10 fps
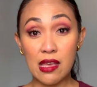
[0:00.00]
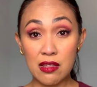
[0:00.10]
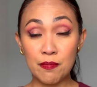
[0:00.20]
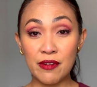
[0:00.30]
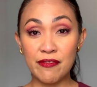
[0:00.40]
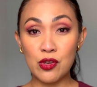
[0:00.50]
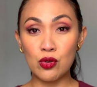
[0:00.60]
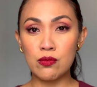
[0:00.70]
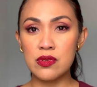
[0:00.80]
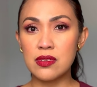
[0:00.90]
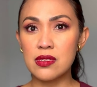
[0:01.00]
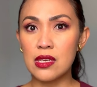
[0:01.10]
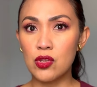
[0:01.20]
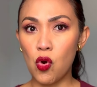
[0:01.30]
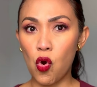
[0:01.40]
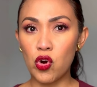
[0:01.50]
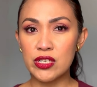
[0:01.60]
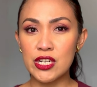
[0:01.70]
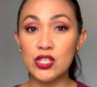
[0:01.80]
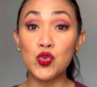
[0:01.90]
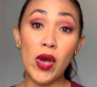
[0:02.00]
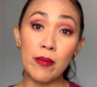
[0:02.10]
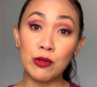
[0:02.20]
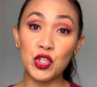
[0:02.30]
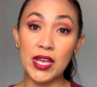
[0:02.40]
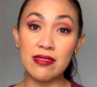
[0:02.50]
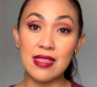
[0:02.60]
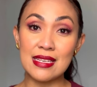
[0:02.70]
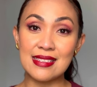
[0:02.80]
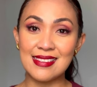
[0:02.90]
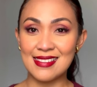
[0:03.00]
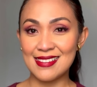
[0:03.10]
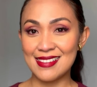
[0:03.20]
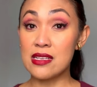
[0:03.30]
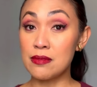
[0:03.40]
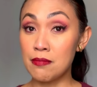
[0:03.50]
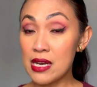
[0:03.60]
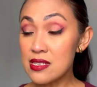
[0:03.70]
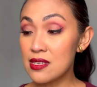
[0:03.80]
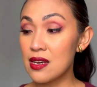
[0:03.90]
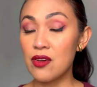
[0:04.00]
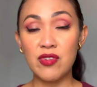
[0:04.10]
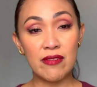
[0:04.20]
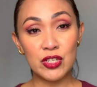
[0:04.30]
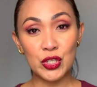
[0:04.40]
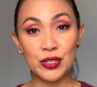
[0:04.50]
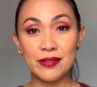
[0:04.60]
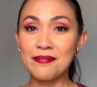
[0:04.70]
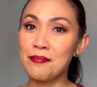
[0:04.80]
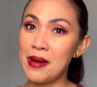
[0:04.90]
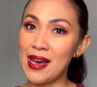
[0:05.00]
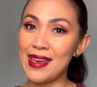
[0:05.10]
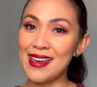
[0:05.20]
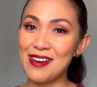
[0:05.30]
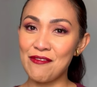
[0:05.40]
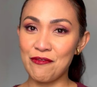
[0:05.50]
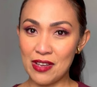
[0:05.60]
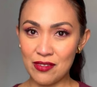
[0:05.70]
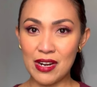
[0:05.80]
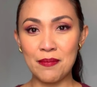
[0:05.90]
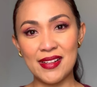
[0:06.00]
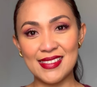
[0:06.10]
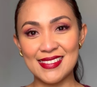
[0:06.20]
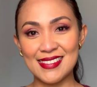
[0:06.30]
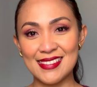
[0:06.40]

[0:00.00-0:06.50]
in perfumes in order to appreciate this. It's Musc Ravageur by Frederic Malle.